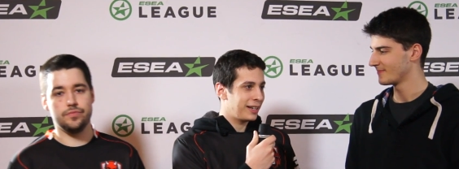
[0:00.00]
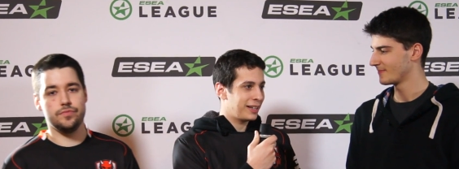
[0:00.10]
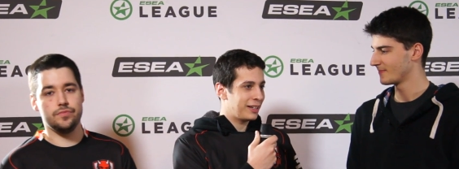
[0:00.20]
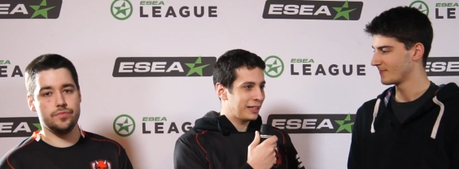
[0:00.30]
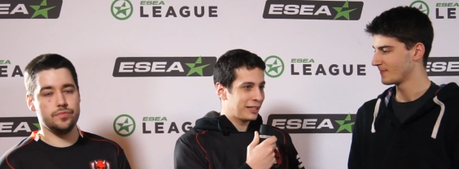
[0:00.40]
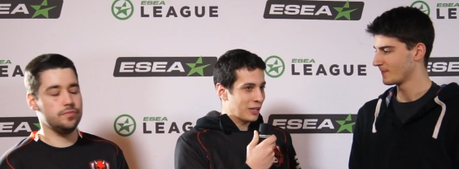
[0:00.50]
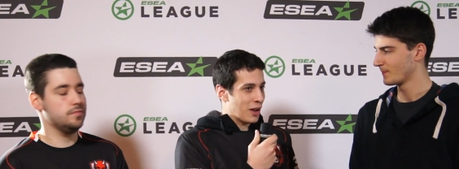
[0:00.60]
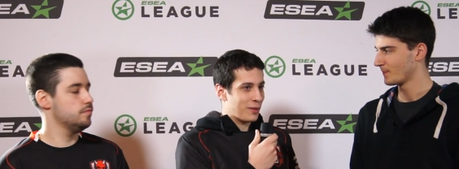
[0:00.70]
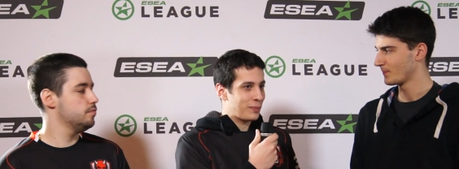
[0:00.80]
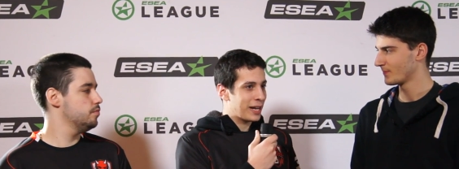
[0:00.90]
Speaker 1: not by any
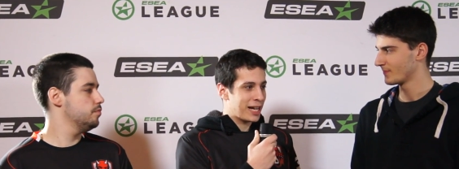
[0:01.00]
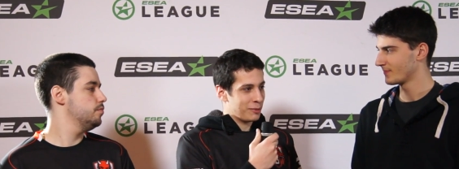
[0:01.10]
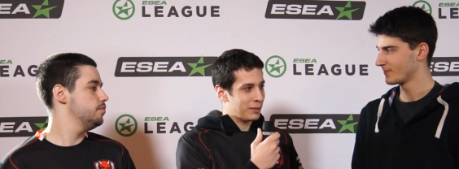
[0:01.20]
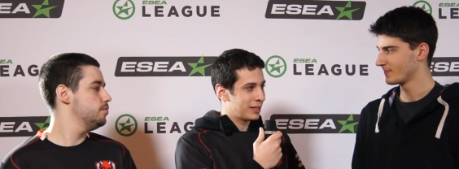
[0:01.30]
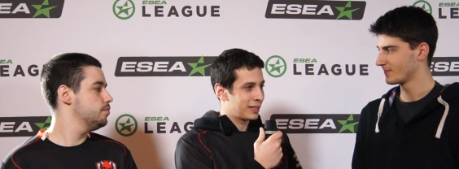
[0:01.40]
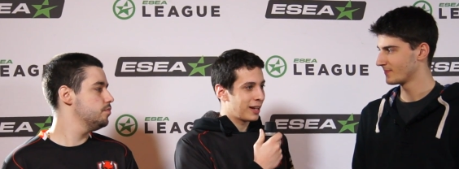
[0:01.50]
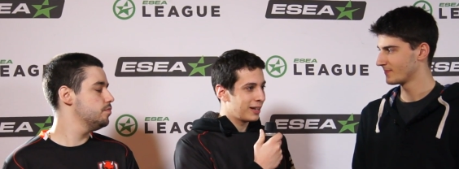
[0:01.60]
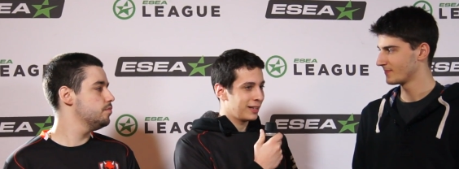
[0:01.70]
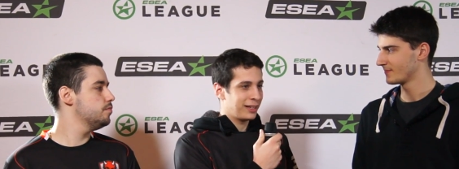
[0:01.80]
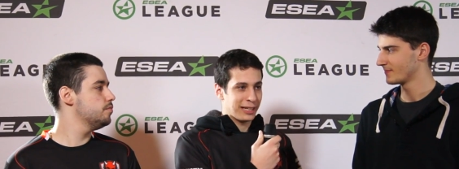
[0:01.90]
means cut. He
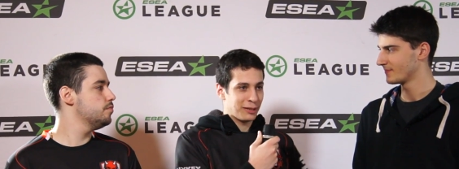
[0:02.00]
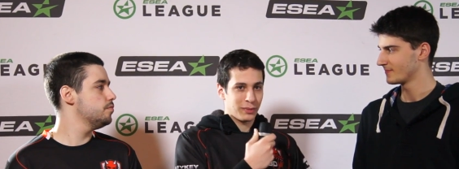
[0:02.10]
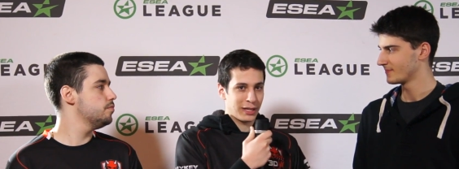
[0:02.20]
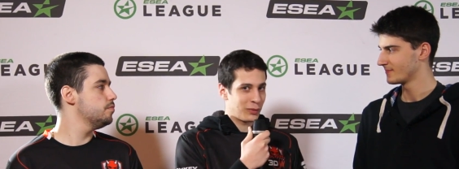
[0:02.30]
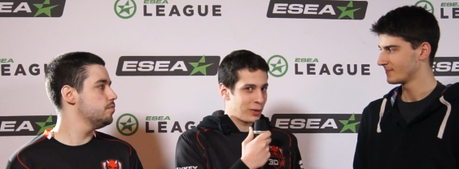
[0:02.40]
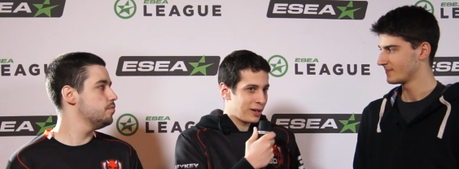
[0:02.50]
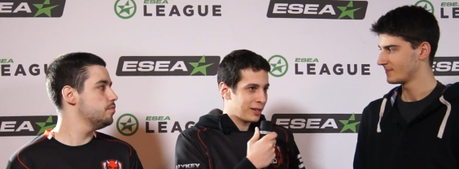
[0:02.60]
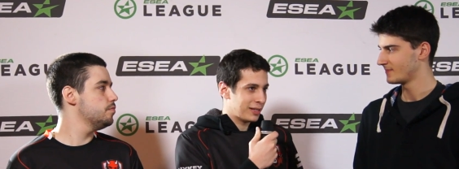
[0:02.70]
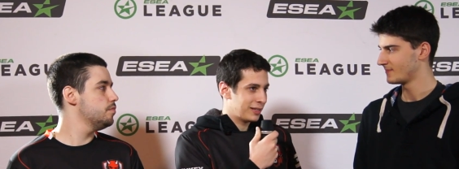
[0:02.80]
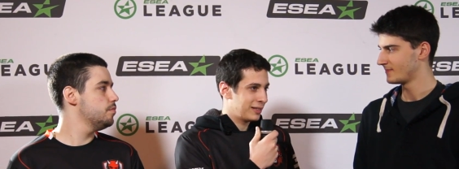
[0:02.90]
played well, and
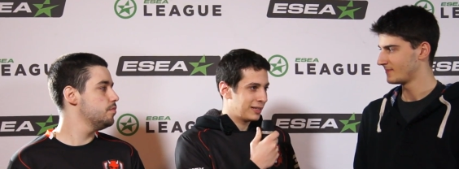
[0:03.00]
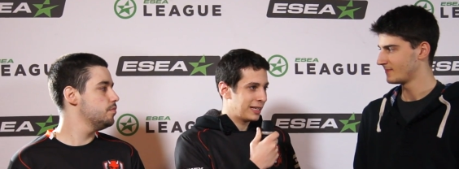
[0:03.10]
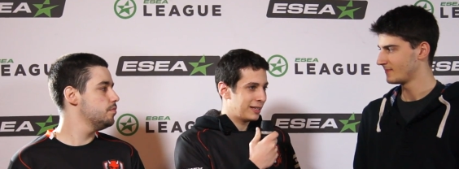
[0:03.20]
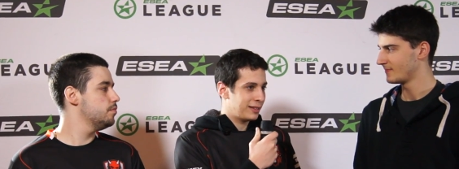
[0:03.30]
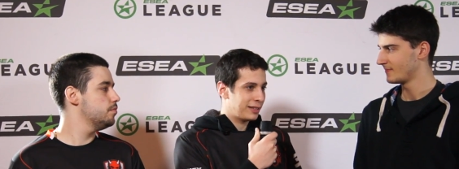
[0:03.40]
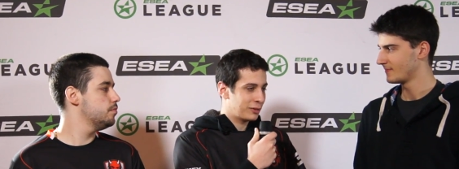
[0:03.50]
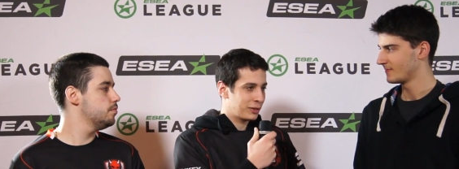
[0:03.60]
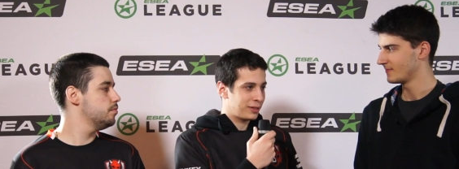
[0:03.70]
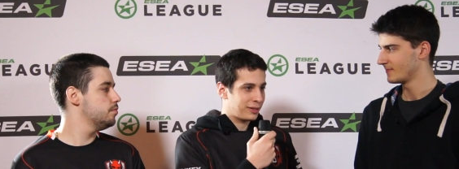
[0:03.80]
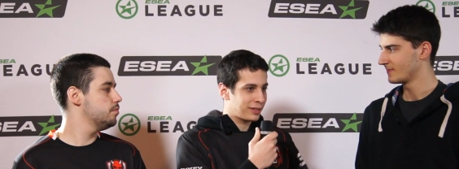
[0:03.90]
he, he was still a
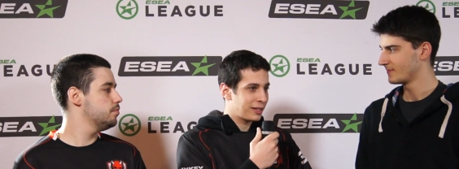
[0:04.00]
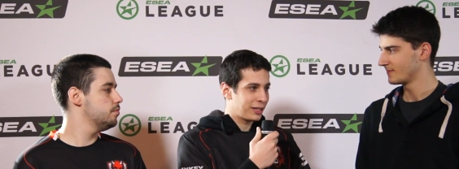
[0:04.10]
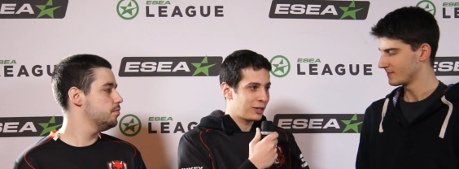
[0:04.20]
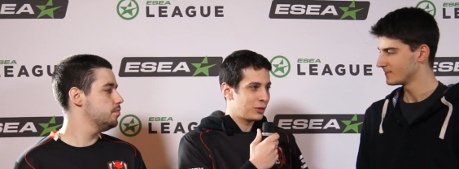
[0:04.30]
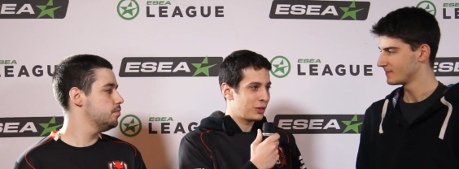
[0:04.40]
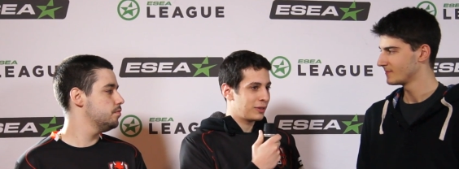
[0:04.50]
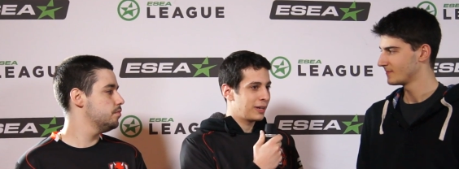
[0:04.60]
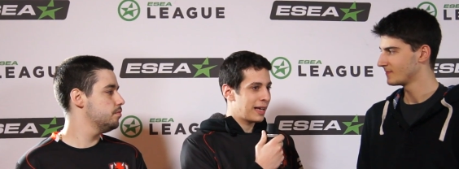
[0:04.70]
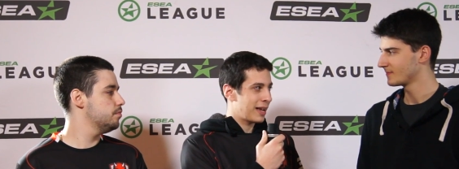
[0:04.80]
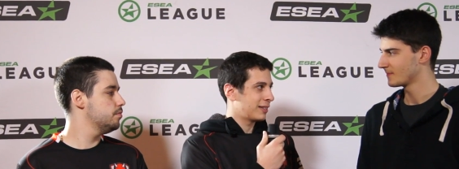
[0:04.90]
huge asset
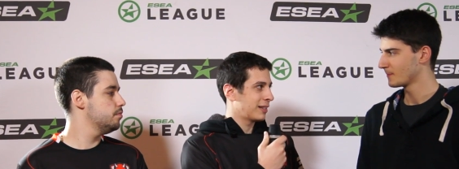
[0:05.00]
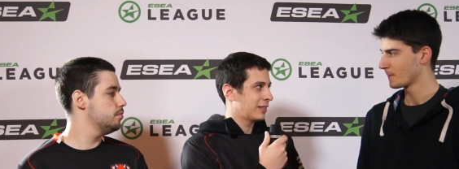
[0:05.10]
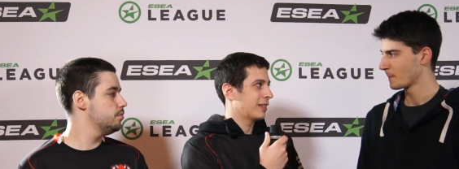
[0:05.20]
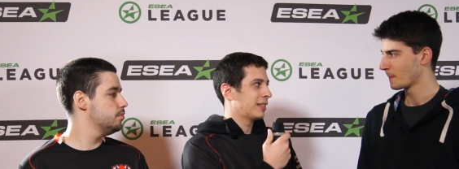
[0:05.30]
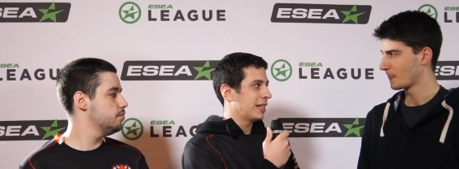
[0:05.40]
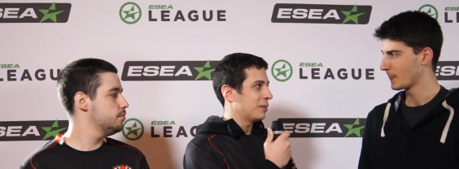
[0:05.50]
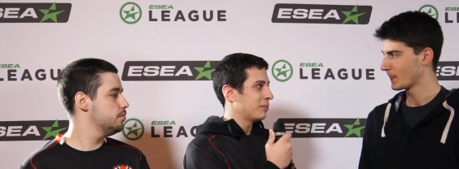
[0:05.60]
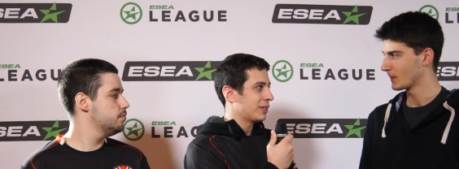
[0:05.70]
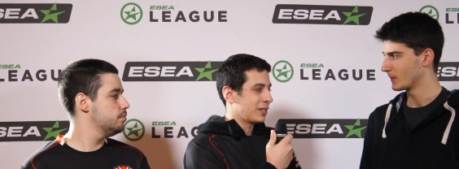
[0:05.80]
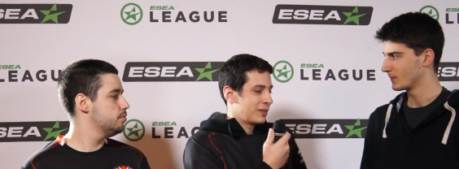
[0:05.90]
to the team. So.
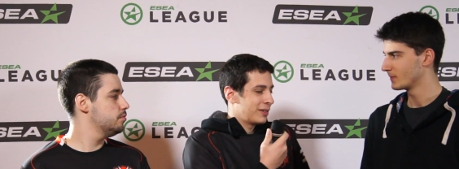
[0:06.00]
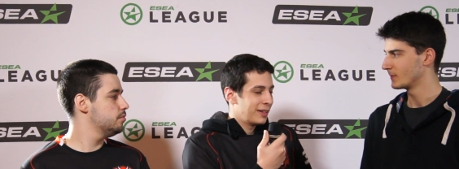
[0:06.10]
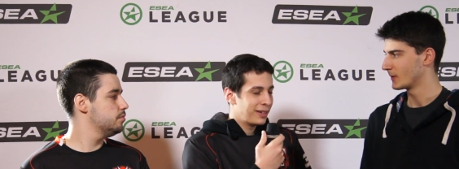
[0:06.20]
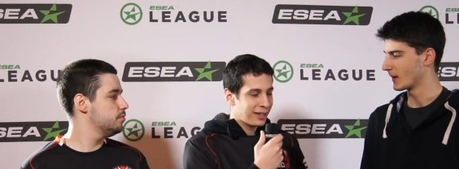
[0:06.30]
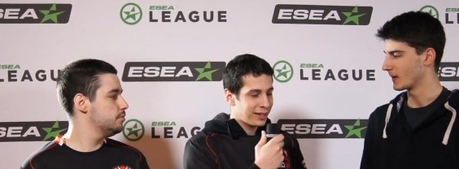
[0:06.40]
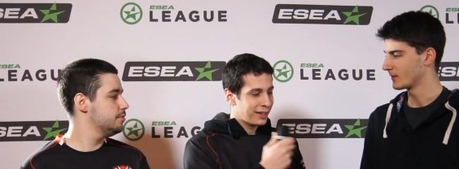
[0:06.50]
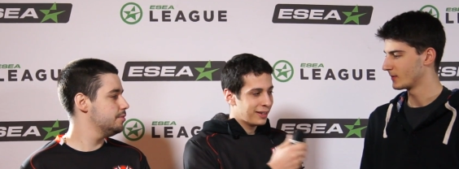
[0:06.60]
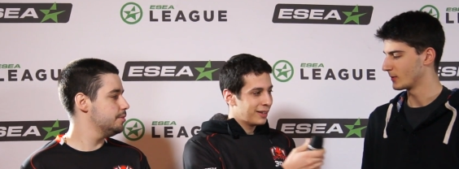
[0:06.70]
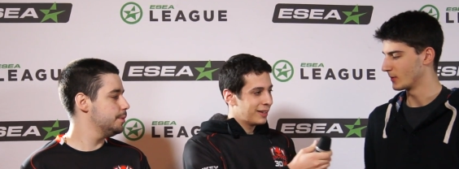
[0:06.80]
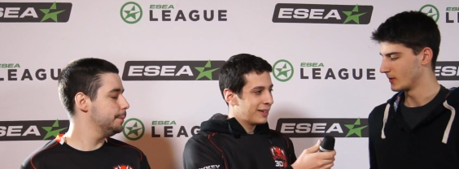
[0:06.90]
Speaker 2: Okay, sure.
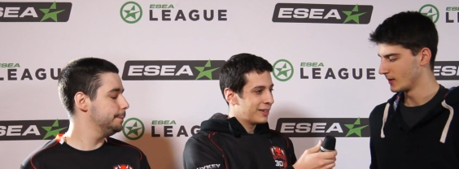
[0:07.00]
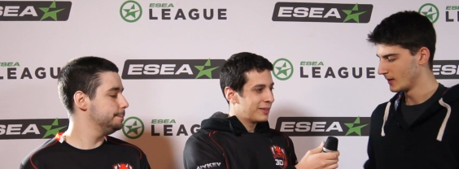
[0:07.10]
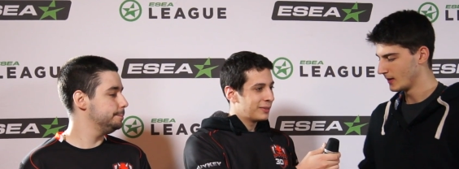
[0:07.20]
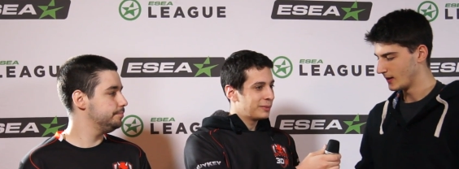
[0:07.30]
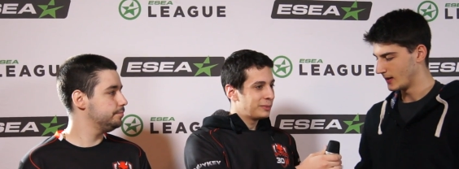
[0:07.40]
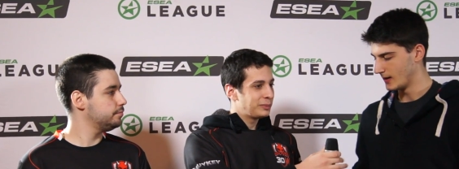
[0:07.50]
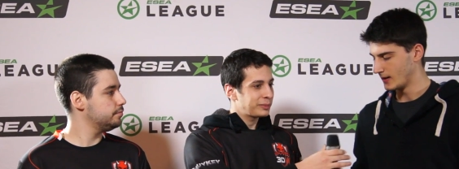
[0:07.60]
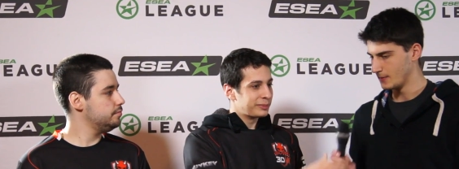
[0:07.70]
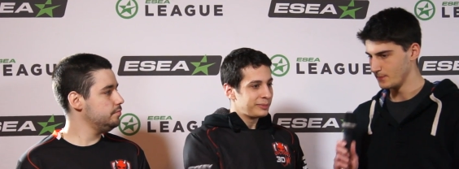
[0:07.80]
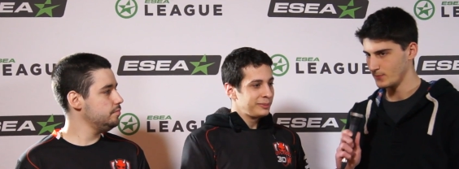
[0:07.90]
Um,
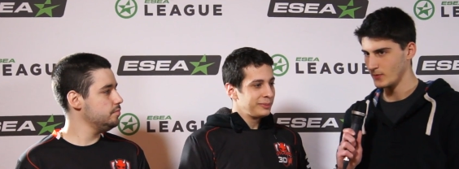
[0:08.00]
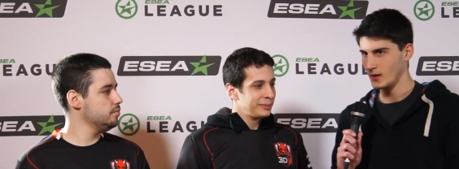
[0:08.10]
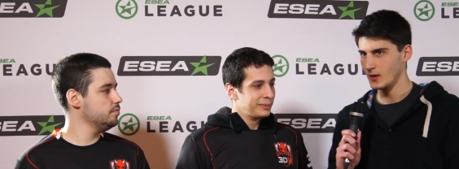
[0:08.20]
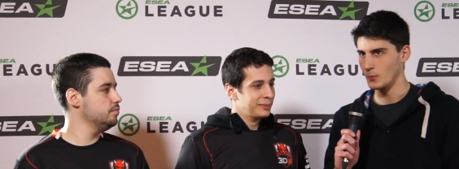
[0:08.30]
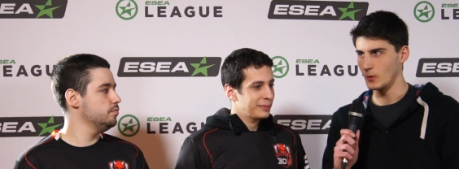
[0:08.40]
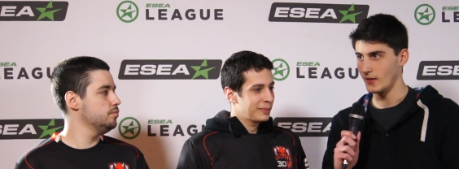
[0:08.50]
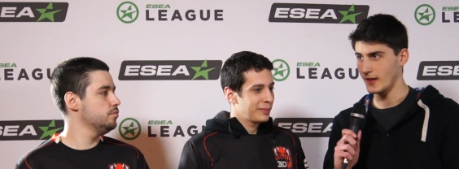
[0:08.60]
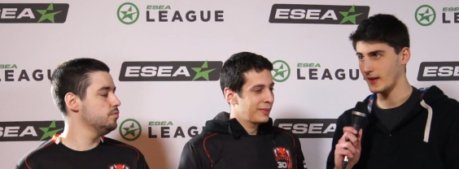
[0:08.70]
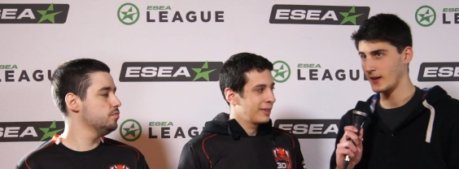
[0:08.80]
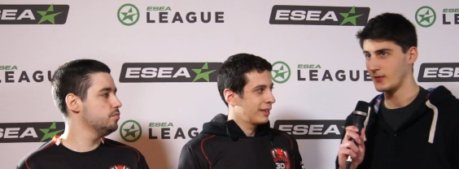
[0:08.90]
well, in that case, if it's
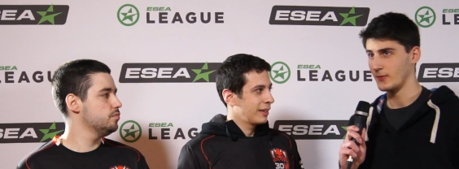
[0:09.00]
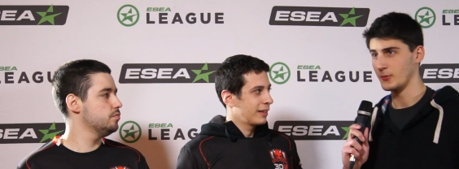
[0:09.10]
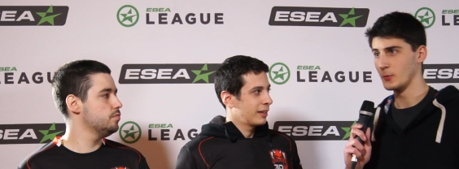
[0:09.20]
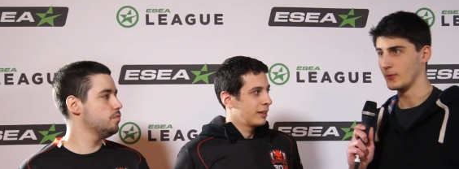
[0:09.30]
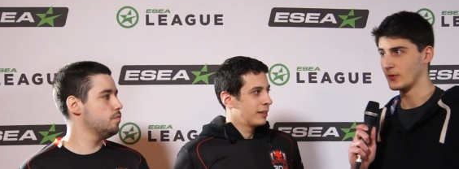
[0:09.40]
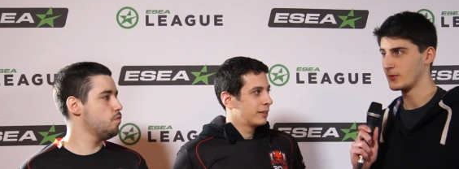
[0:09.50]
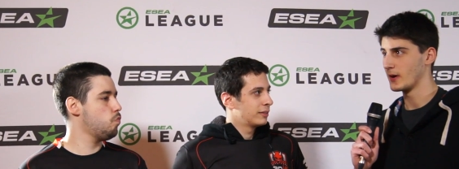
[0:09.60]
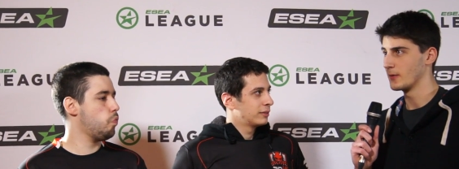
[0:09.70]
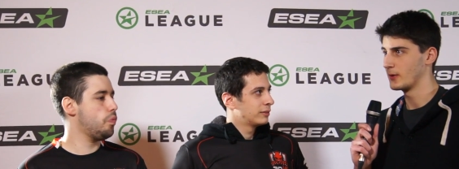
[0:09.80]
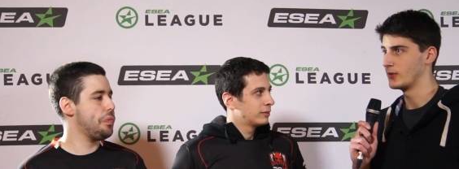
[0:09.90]
more of a straight roster
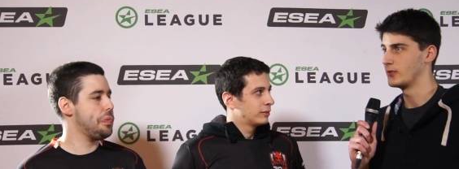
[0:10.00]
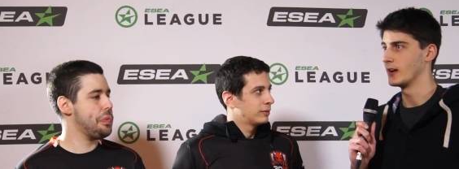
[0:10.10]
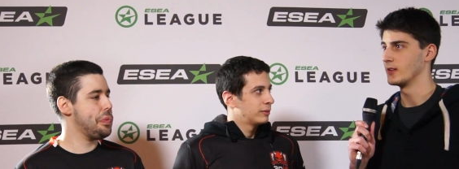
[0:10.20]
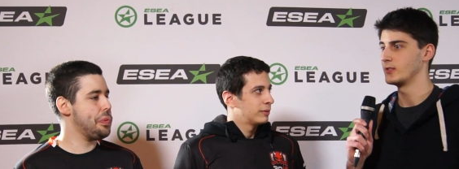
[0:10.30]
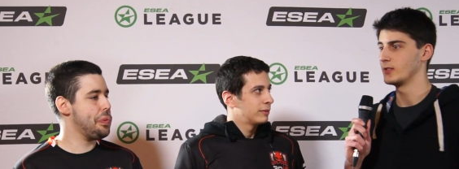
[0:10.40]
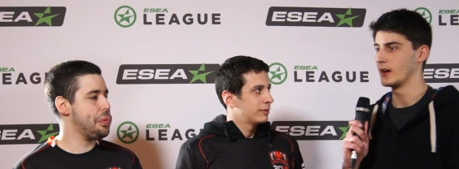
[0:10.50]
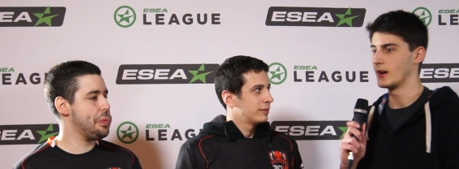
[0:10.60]
change, uh,